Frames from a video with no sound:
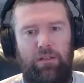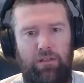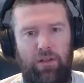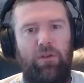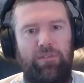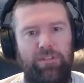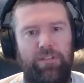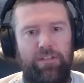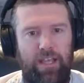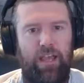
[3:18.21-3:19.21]
a lot of
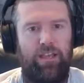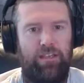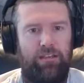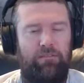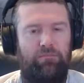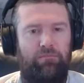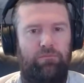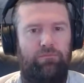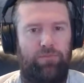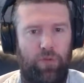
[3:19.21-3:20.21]
us are saying
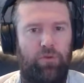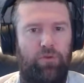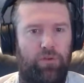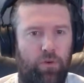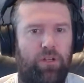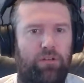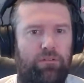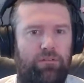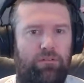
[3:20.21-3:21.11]
don't do it.